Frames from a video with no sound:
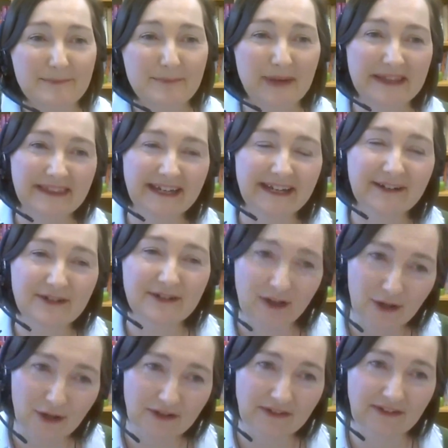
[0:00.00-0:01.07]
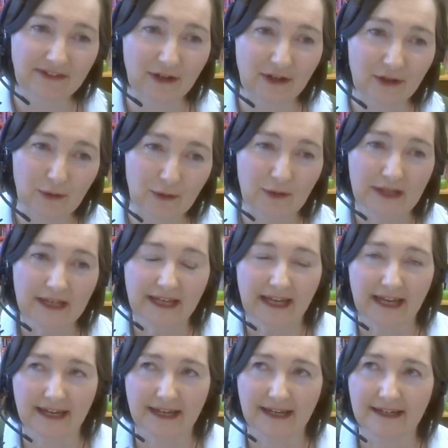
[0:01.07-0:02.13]
but they're not so
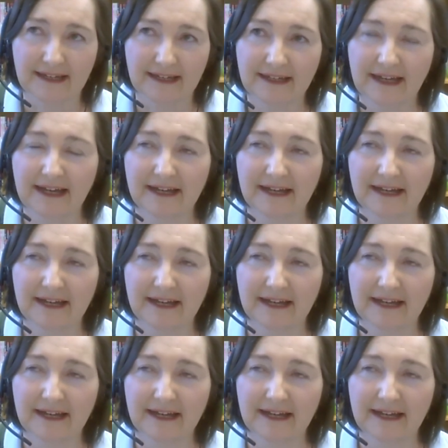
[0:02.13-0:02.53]
uh,